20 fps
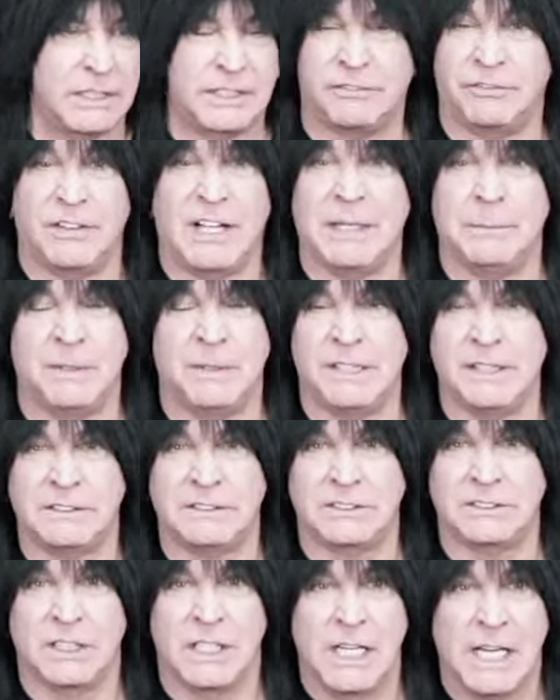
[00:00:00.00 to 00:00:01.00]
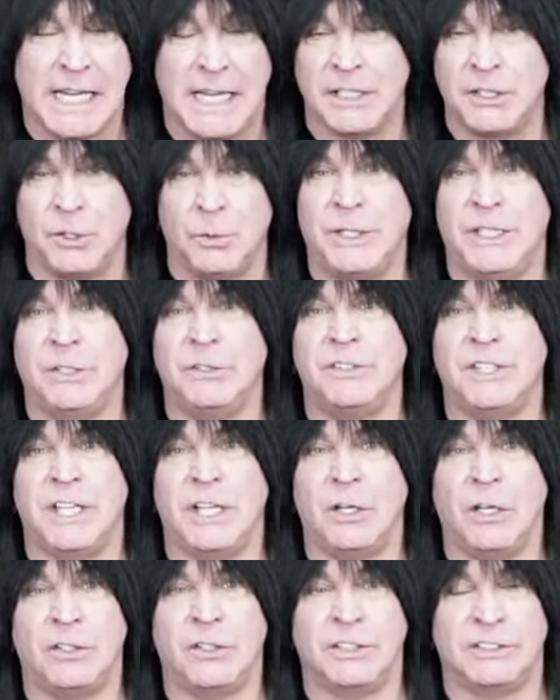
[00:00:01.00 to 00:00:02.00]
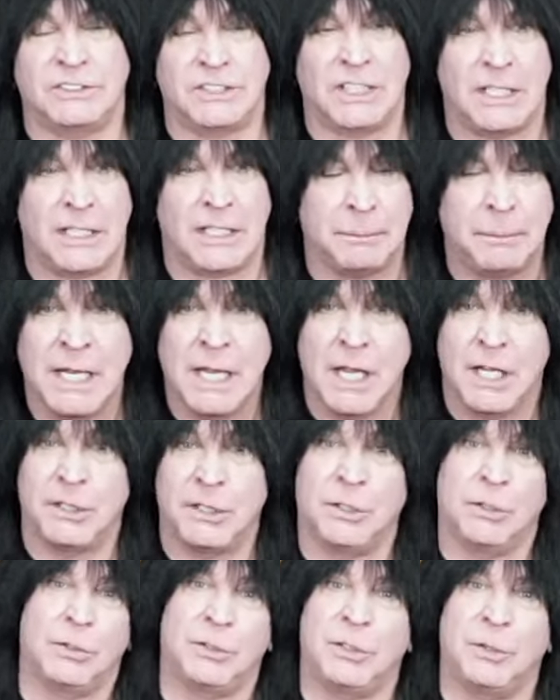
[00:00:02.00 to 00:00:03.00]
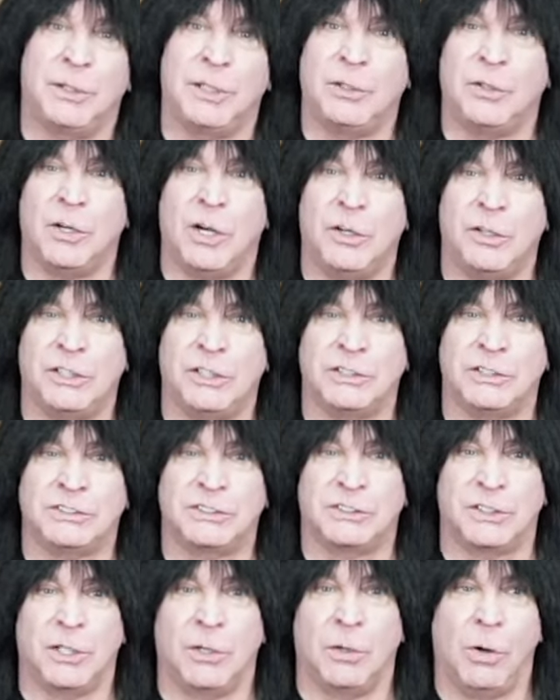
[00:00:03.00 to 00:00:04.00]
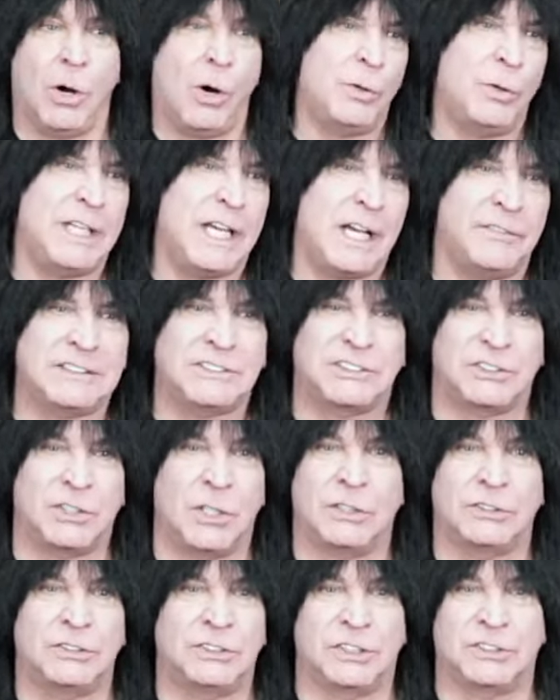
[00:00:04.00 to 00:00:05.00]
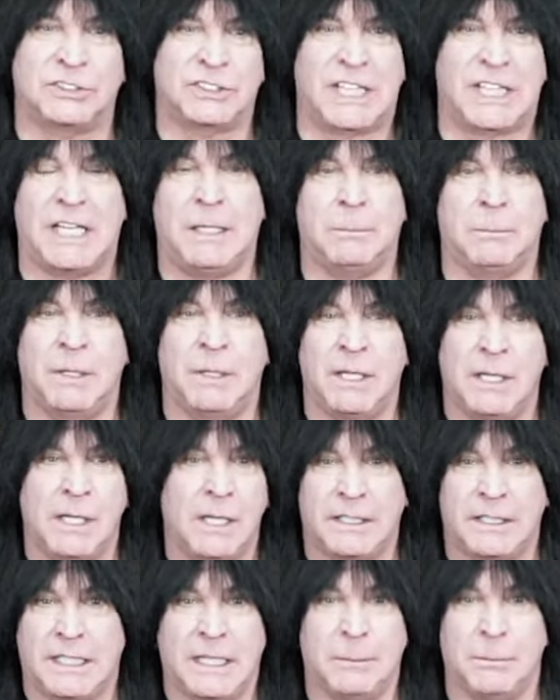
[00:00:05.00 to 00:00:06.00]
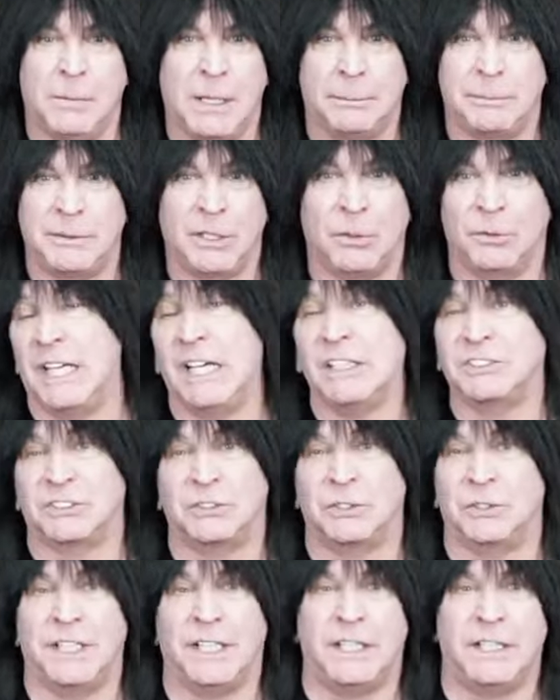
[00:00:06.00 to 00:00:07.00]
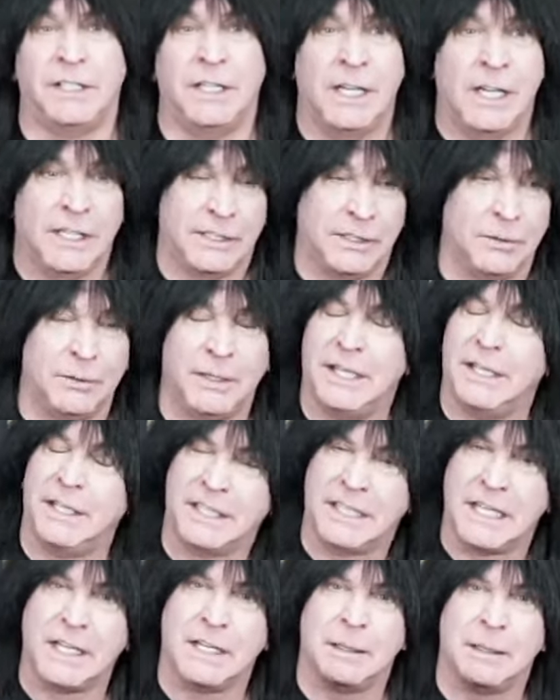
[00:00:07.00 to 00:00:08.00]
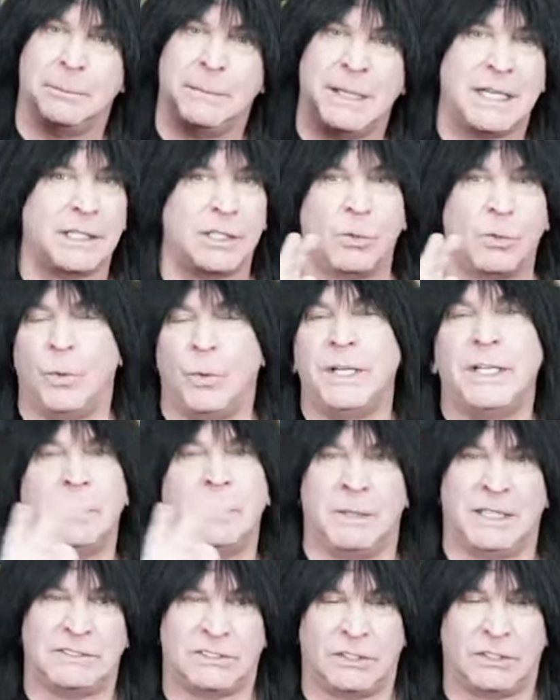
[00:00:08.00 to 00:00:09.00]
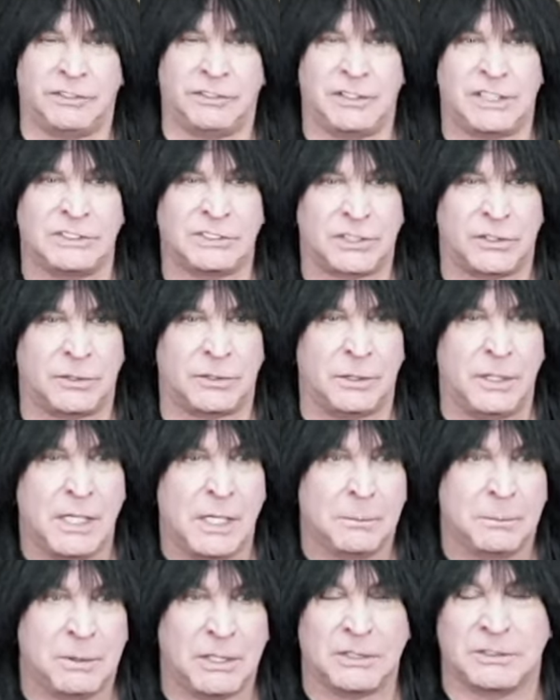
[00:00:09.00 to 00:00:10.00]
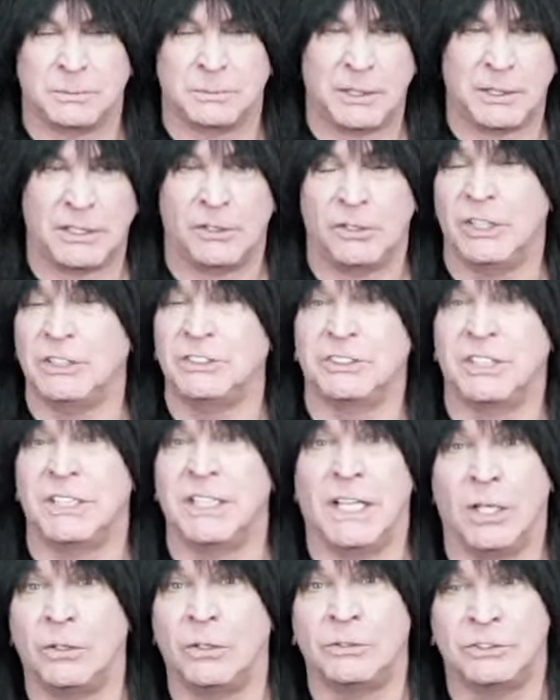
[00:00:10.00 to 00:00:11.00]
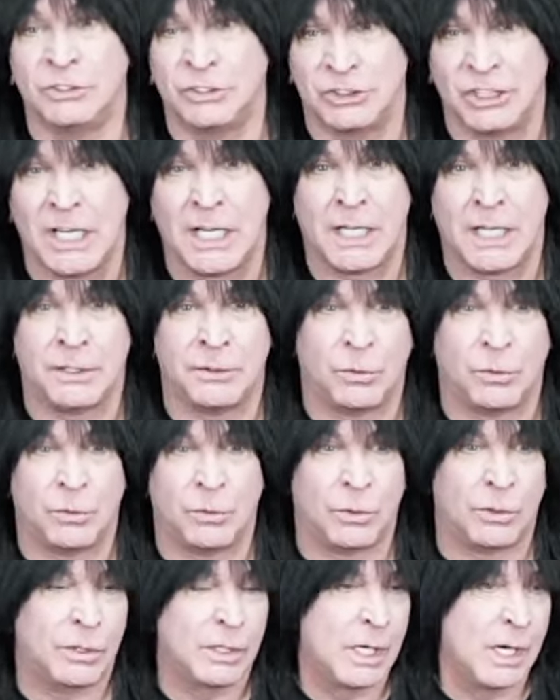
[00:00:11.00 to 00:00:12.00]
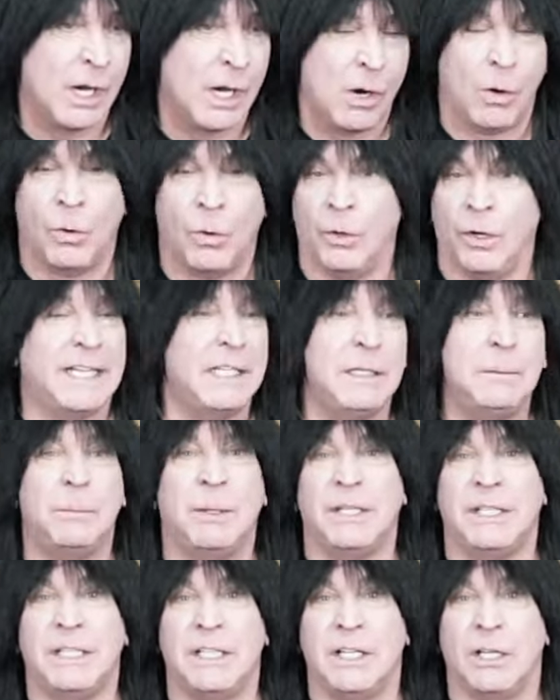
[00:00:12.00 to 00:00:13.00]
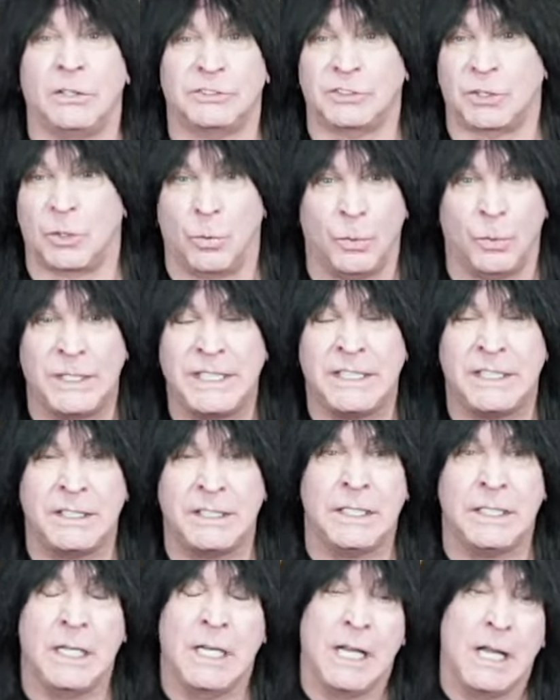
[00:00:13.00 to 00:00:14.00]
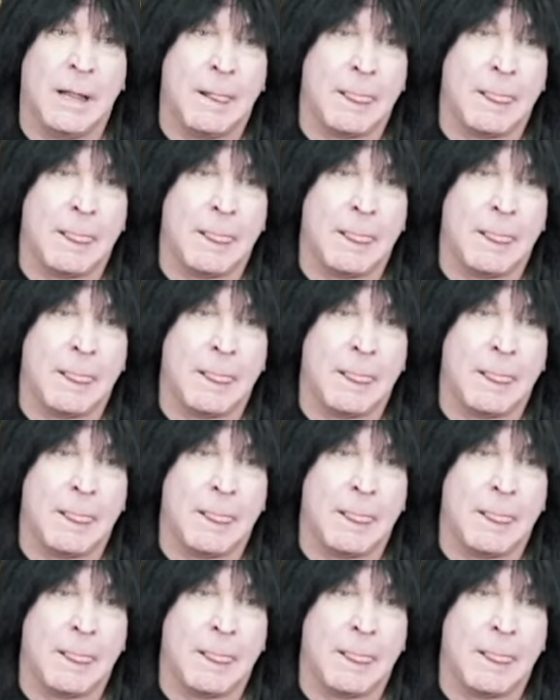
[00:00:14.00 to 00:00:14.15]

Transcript: Like 5 minutes. And you hear that all the time. You hear artists, oh yeah, that song just came up, yesterday. And again, I'm not equating myself with these other players, but you listen to Elton John or anybody else, Queen,